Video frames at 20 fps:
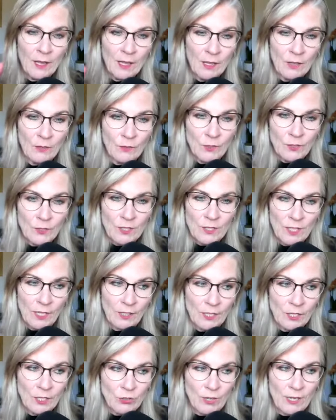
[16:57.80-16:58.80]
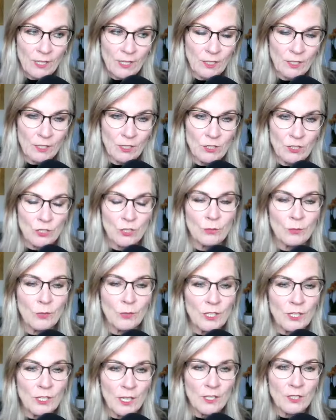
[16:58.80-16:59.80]
if you're selling direct to consumer,
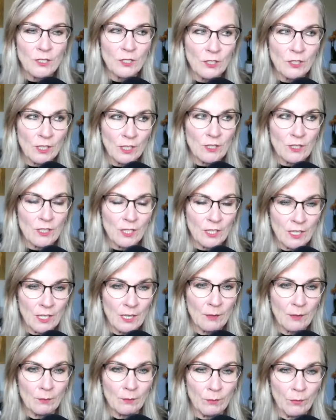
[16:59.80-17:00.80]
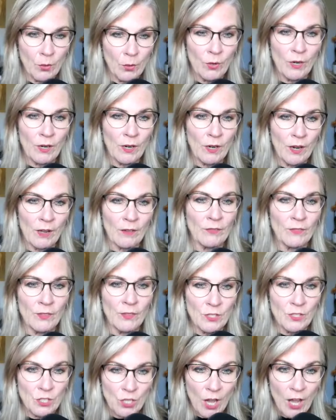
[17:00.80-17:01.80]
yes, you get to keep more of
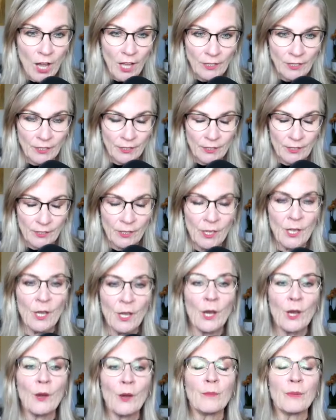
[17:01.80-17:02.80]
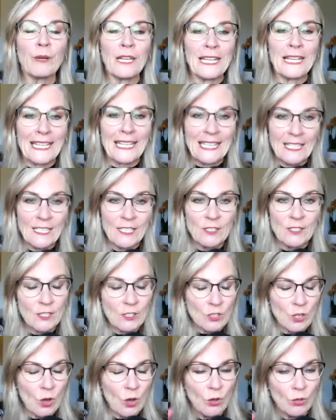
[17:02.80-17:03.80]
the dollar, but
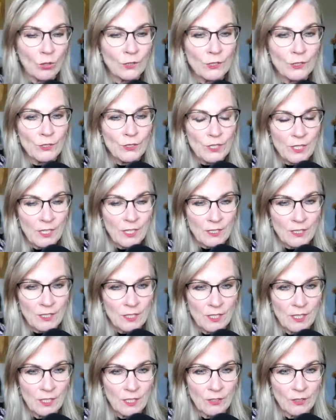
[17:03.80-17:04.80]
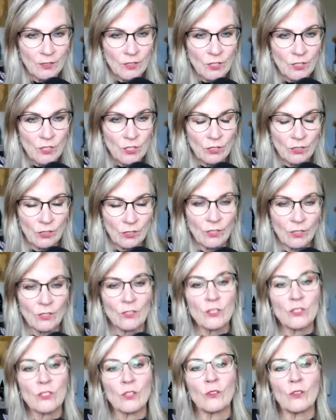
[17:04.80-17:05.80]
it's a whole set of skills to learn.
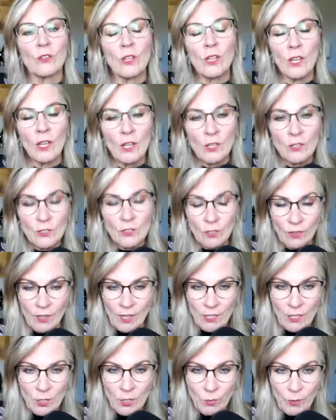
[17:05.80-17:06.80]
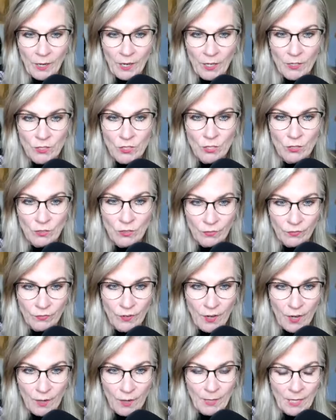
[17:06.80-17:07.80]
So then you went on to the
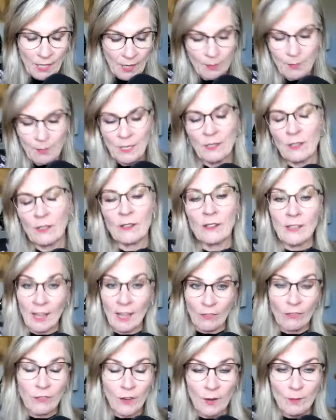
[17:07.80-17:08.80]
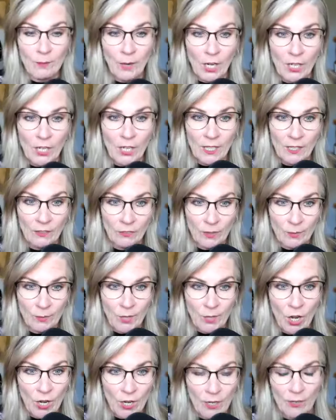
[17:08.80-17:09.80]
farming, I mean, yeah, farm marketing from
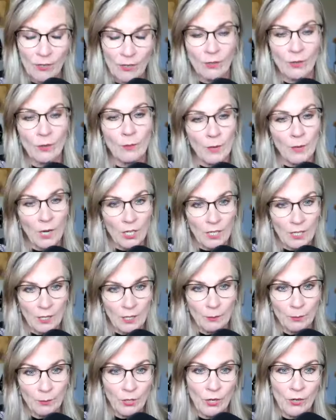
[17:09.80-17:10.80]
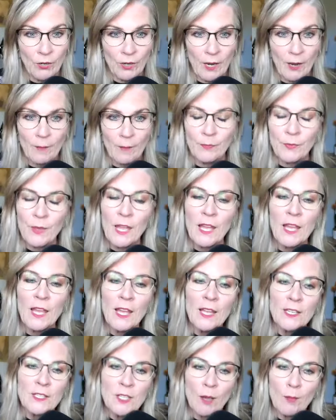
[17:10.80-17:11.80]
the heart or the marketing program.
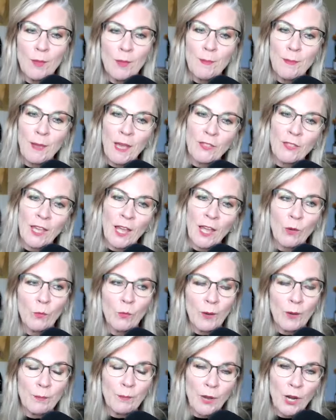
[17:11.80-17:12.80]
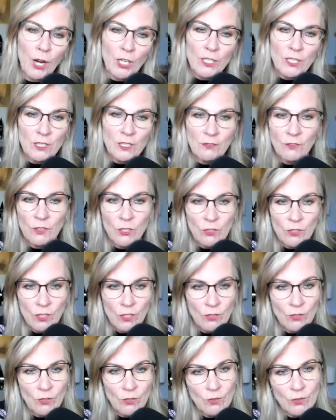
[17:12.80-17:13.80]
Tell me about that. What parts have you
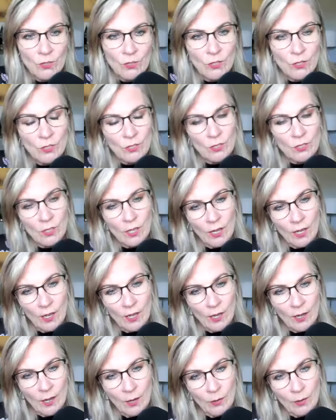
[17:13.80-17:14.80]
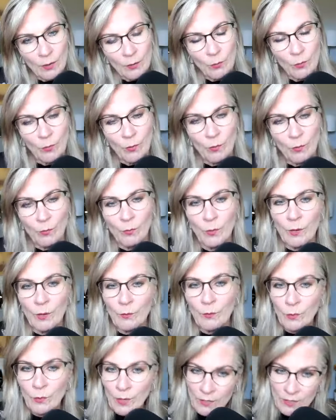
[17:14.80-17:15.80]
used?
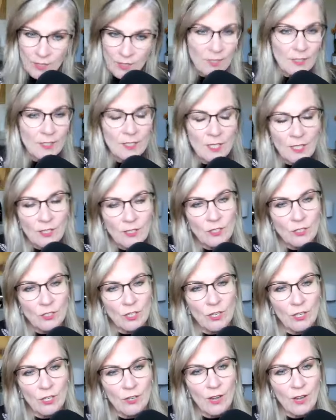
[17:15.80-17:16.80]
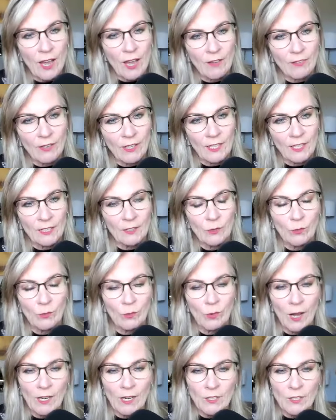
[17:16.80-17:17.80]
What successes are you having?
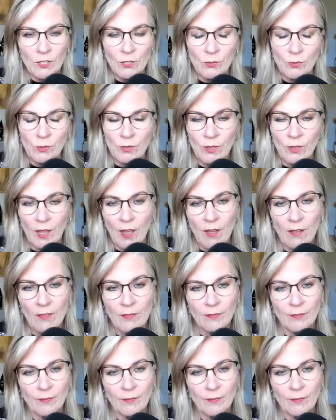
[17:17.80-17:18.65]
Walk us through that.